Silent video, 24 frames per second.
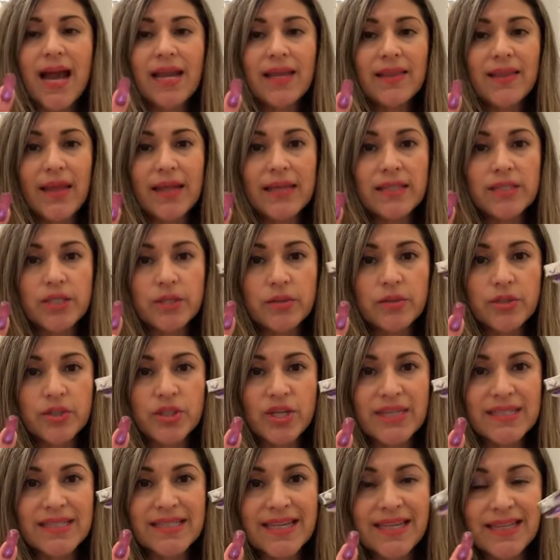I like to
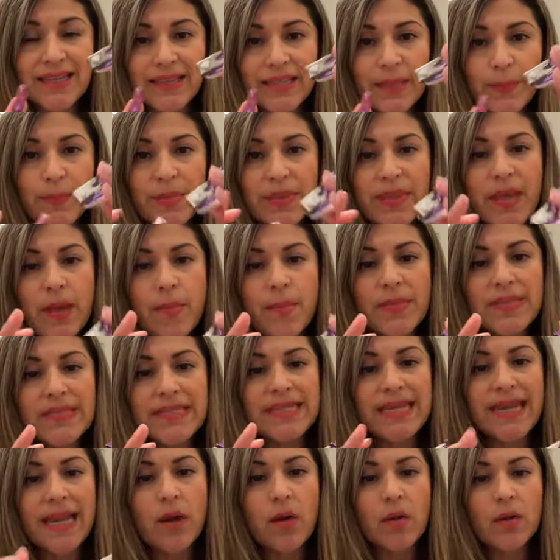just clip
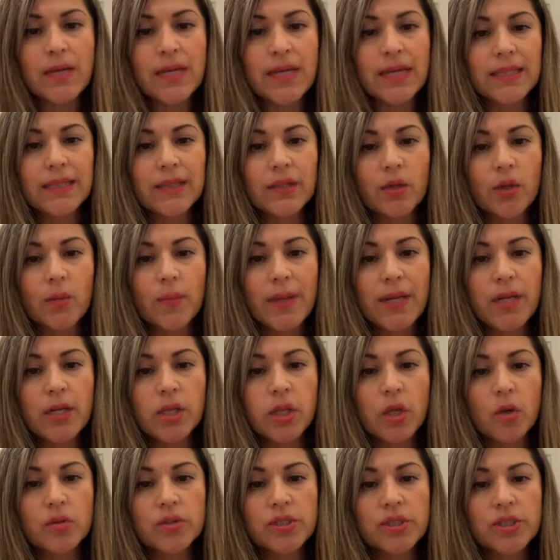them down a little bit
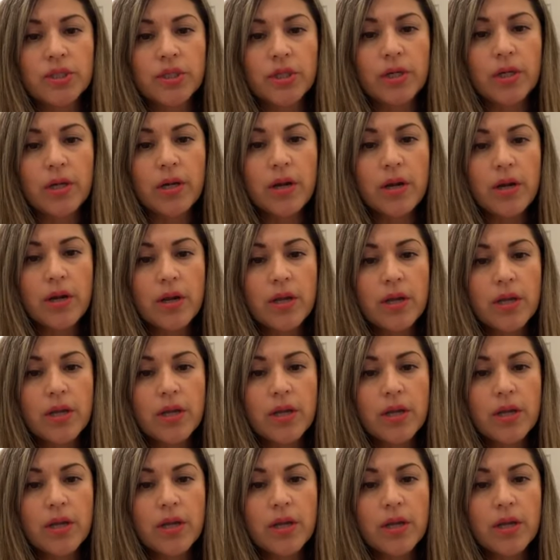closer